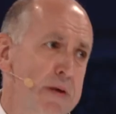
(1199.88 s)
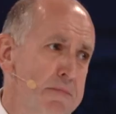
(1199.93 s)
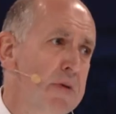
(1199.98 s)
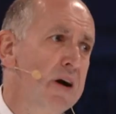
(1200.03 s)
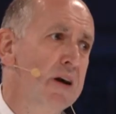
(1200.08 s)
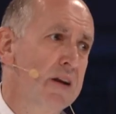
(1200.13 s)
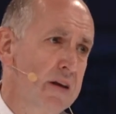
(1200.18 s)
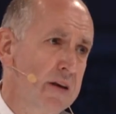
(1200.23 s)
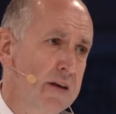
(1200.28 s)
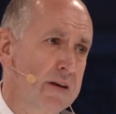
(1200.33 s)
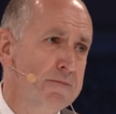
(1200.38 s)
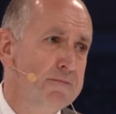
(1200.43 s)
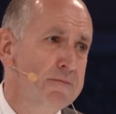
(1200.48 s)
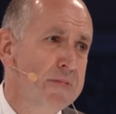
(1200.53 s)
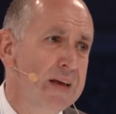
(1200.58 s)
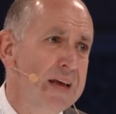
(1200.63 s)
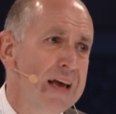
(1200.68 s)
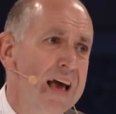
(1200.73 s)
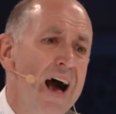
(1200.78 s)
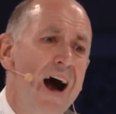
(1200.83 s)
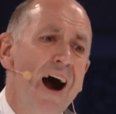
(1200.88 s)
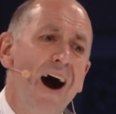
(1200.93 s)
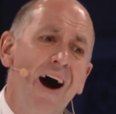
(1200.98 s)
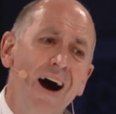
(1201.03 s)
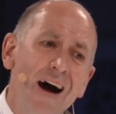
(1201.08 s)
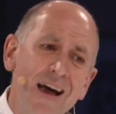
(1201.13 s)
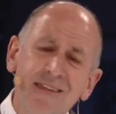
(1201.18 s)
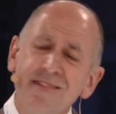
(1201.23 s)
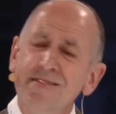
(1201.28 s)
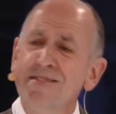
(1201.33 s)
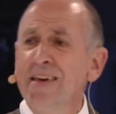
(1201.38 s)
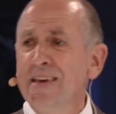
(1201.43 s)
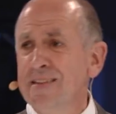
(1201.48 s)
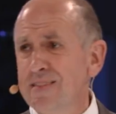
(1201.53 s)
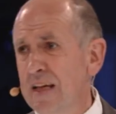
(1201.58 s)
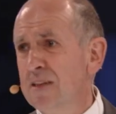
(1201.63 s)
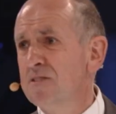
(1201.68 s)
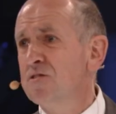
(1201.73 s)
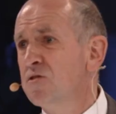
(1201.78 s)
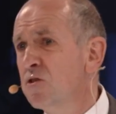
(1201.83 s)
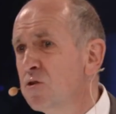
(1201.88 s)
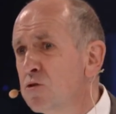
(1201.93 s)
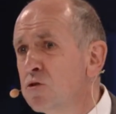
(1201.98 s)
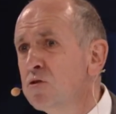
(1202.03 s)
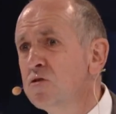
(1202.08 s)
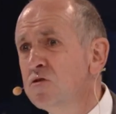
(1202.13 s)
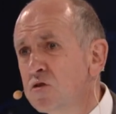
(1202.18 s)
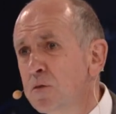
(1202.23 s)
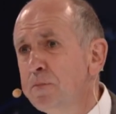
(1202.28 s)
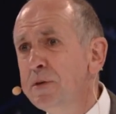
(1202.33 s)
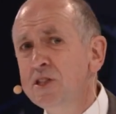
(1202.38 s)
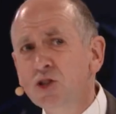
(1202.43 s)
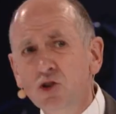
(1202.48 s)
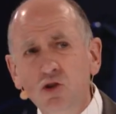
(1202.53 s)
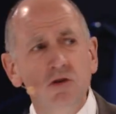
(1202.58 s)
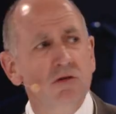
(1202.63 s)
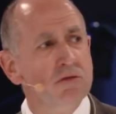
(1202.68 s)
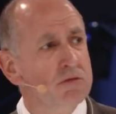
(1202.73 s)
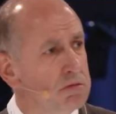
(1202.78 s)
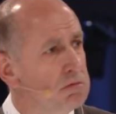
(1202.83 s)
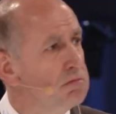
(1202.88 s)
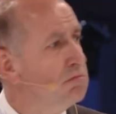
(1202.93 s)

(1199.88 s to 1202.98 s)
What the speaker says: money. I think that's too good to be true,